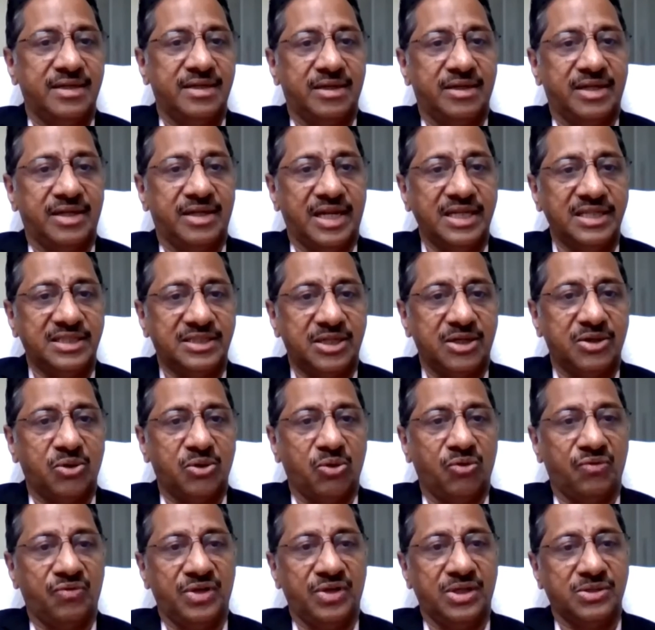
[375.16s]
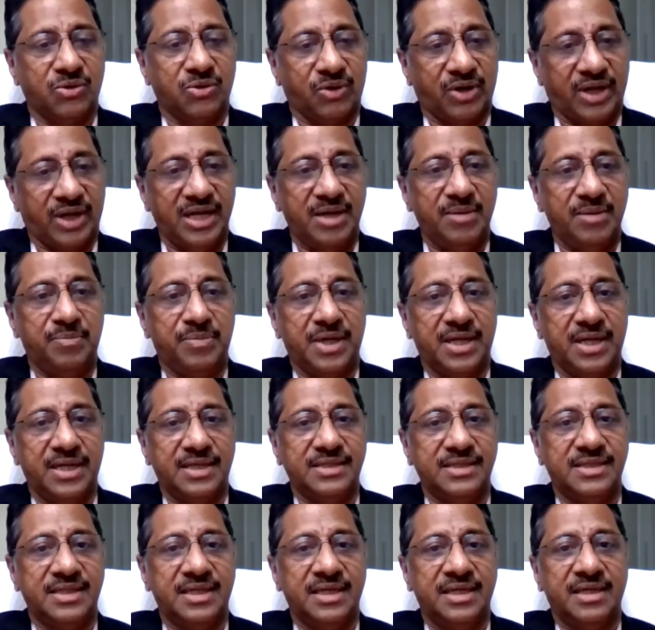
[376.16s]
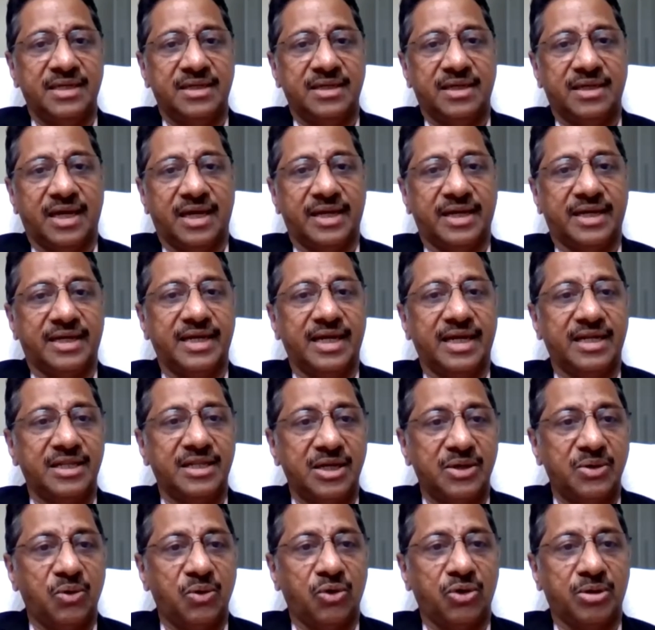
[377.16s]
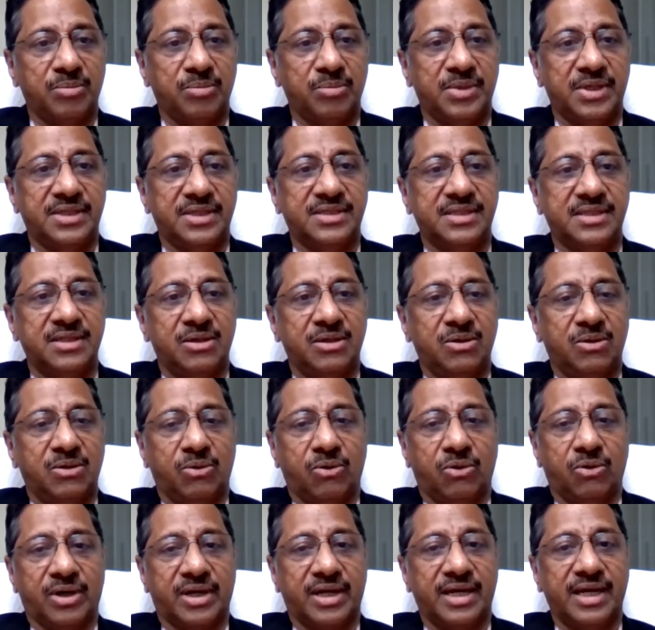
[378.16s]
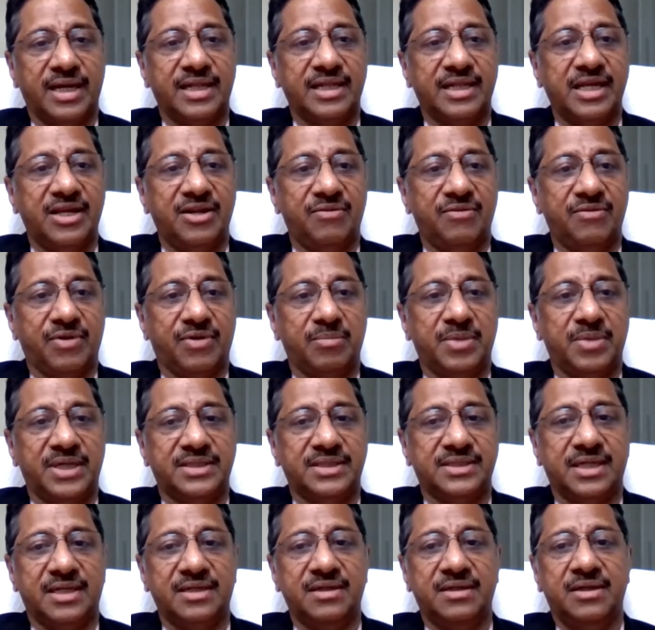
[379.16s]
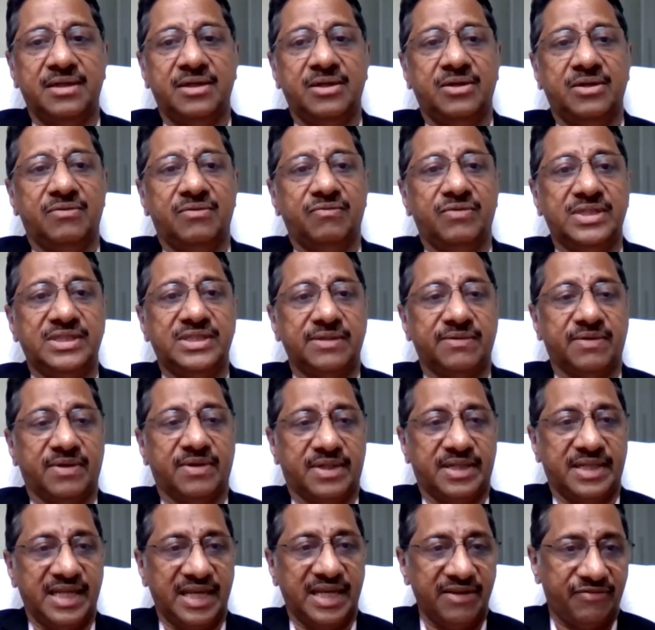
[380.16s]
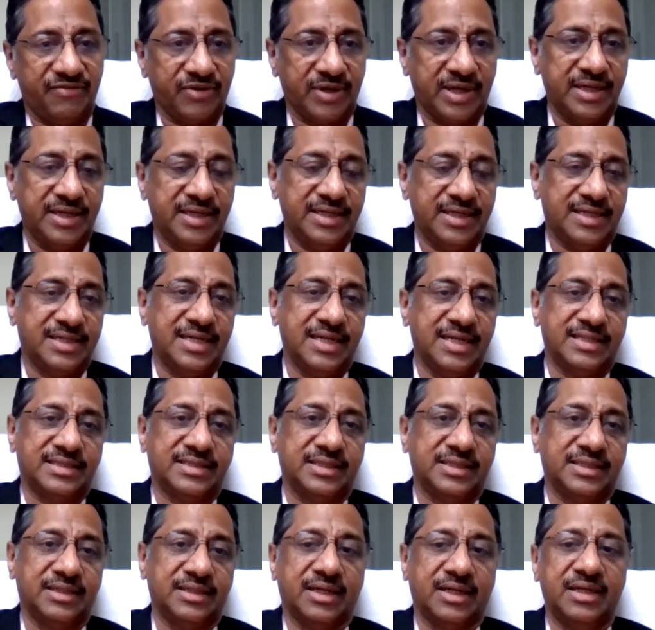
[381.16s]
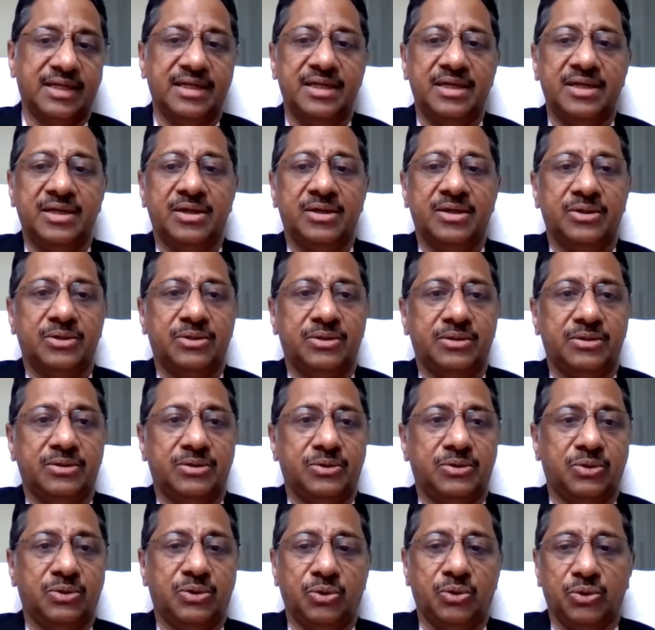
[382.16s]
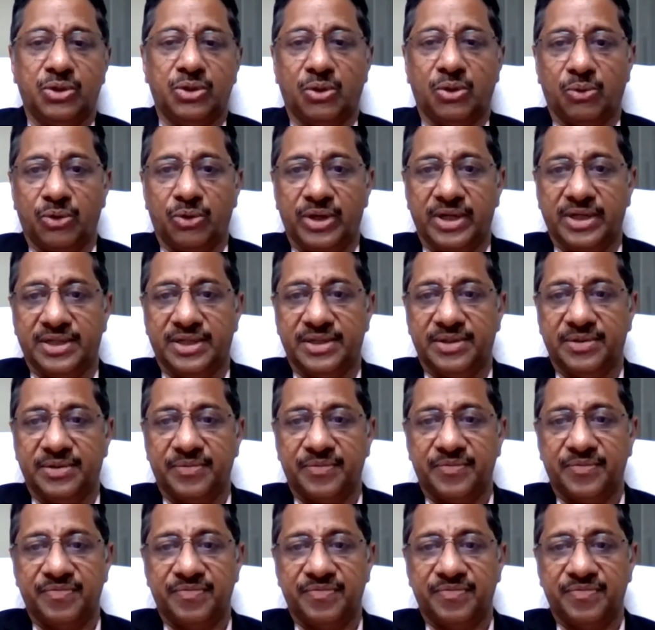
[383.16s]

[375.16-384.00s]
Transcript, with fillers: the registered office or any place, and get the documents or get the information, whichever they find necessary to do the audit.